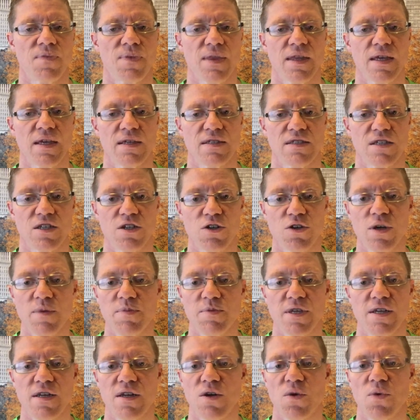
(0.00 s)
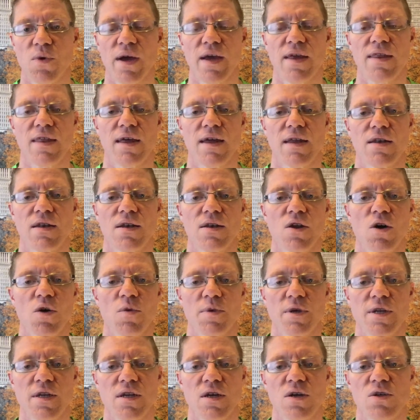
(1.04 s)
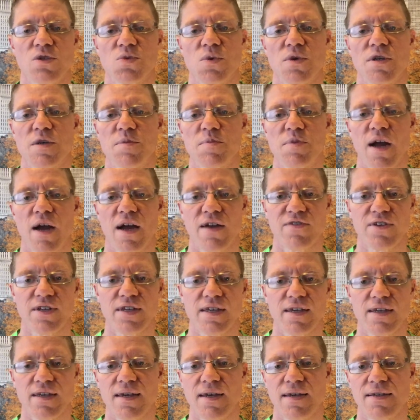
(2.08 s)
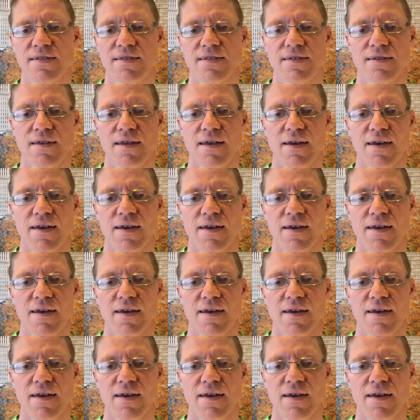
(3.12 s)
is encrypted in a way that nobody knows what your private key is.